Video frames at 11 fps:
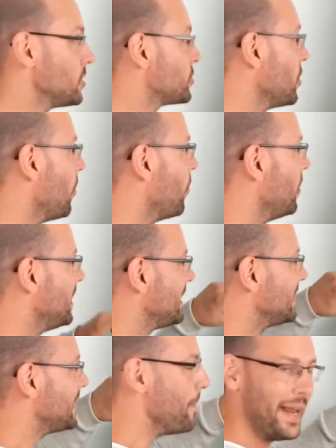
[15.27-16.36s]
So
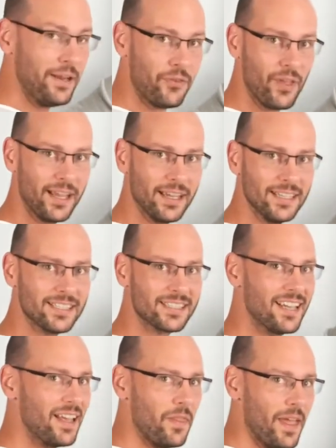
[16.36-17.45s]
the main thing
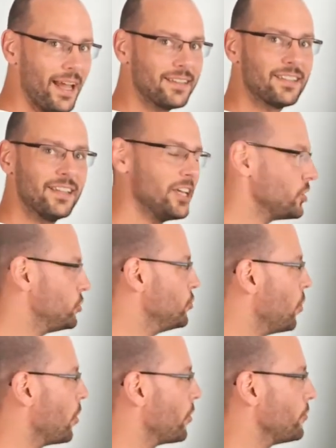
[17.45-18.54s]
is that
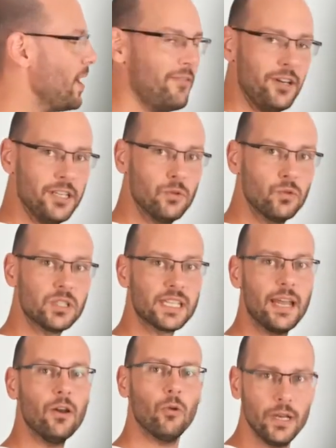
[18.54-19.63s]
your revenues
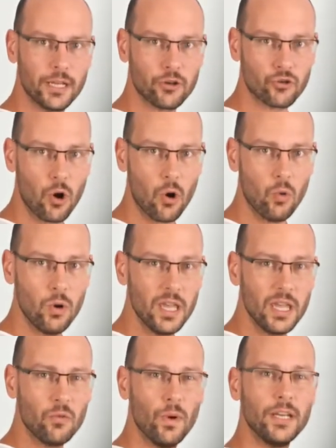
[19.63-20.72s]
can only grow
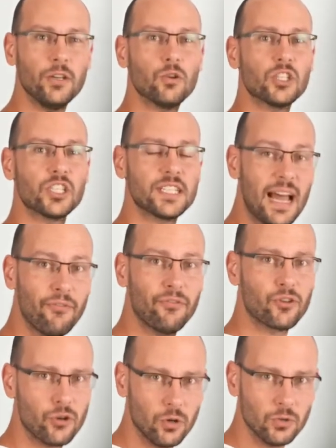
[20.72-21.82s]
when your staff
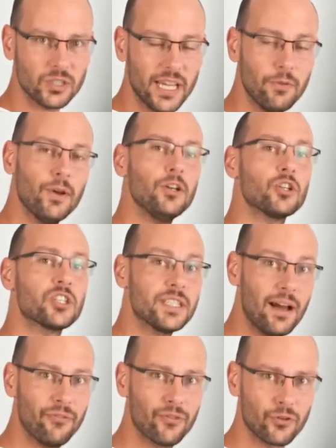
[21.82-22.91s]
grows. And when your
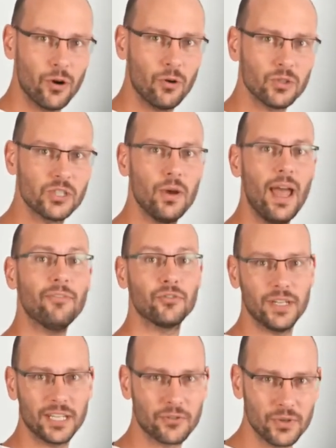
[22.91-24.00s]
staff grows, you have to
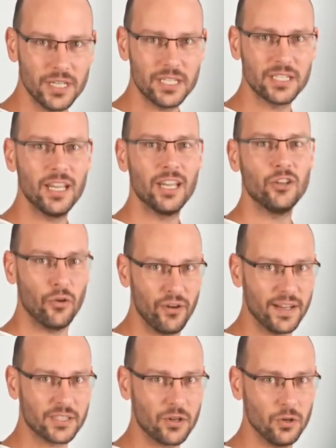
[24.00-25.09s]
increase your
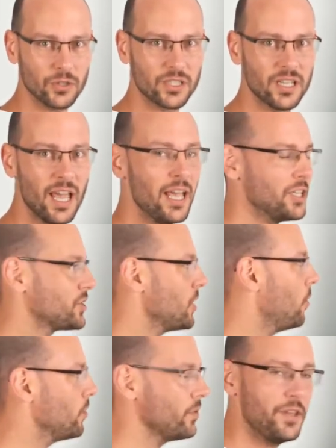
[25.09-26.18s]
fixed costs.
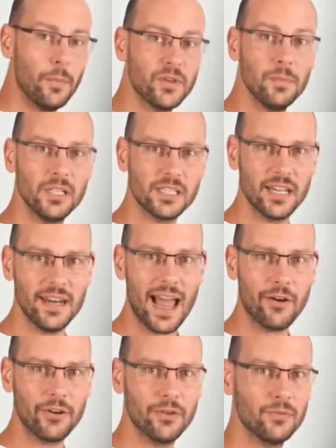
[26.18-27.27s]
So the optimal
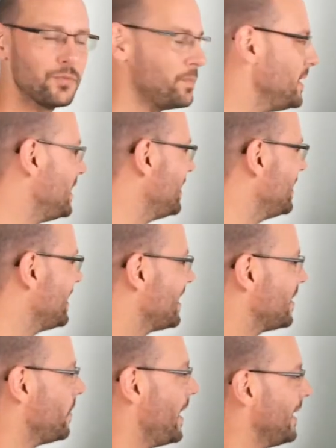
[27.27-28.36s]
scenario would be
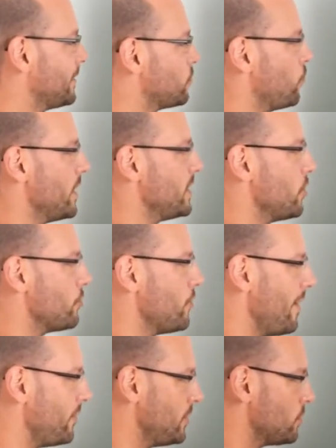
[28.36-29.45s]
that when your
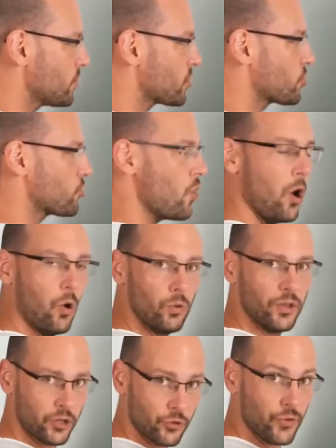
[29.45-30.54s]
revenues grow,
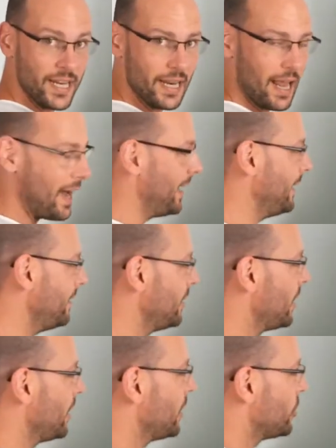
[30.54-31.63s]
the green line,
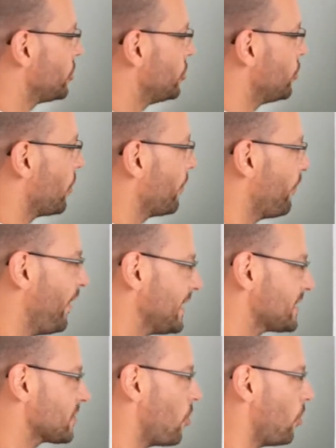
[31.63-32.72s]
your
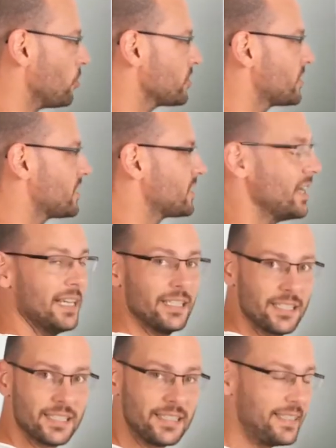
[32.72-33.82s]
fixed costs
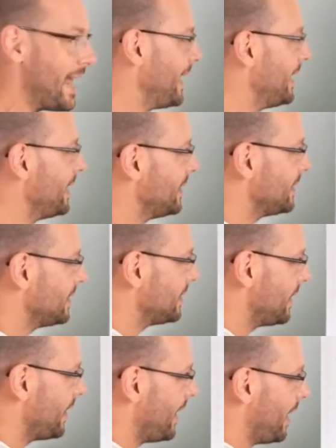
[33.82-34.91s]
stay
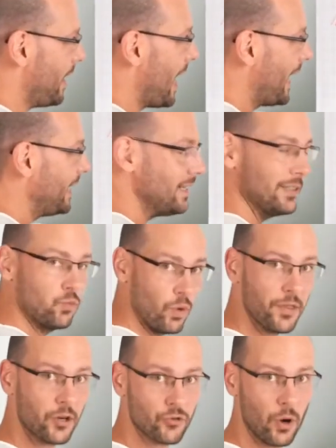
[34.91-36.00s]
aligned
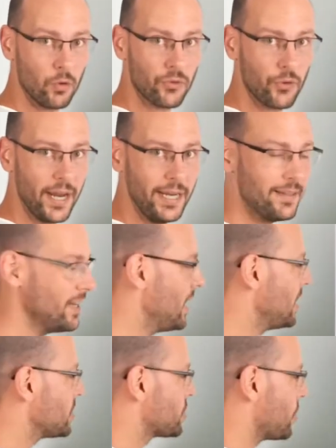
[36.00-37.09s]
with the growth rate
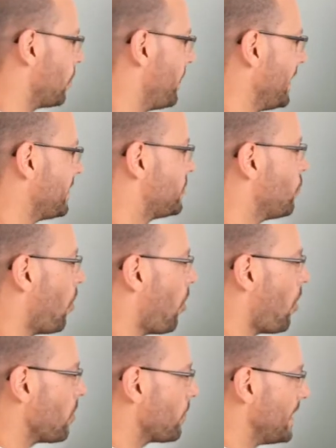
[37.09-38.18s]
so that you
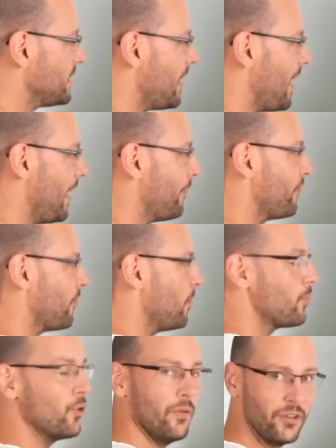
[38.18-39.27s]
always have a
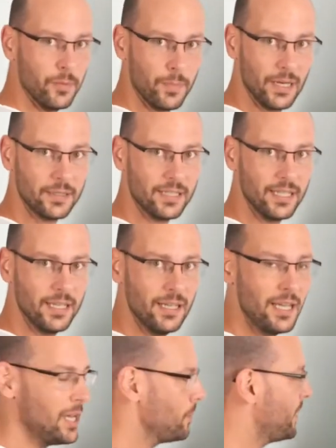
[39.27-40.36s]
profitability
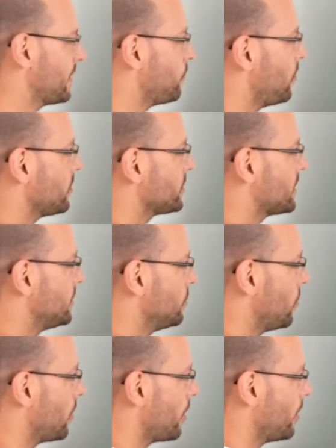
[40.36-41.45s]
because
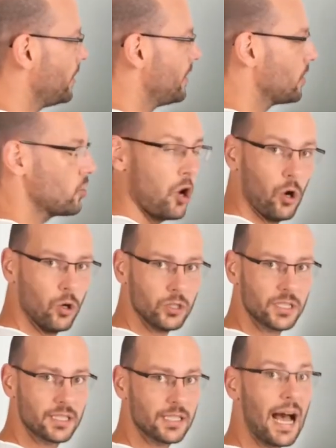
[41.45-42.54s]
your
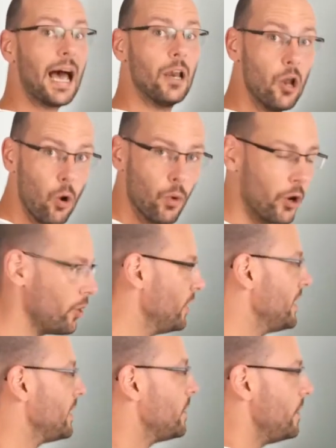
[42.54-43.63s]
costs are lower
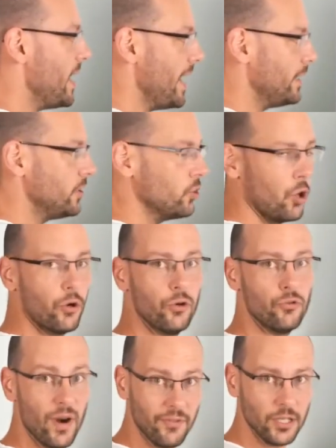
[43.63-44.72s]
than your
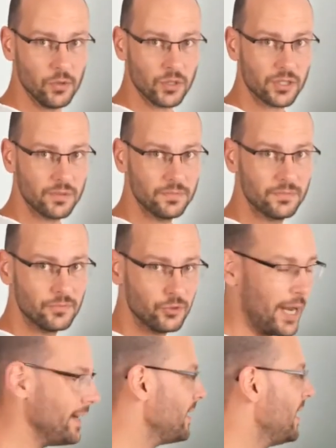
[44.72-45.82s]
revenues,
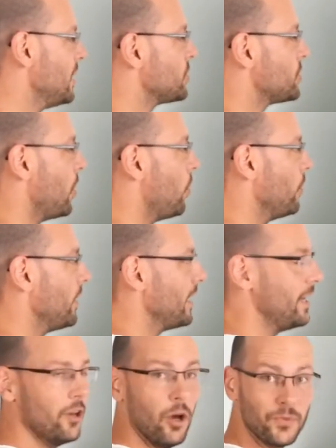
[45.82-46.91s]
right? So
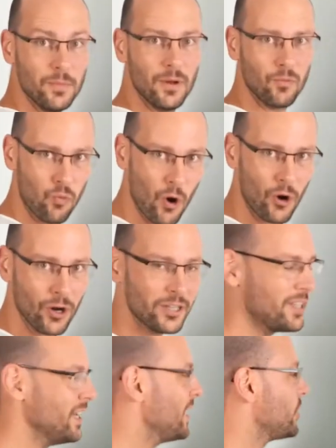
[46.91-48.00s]
in an optimal
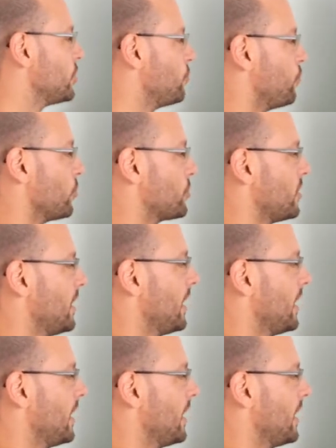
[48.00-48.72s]
world, you would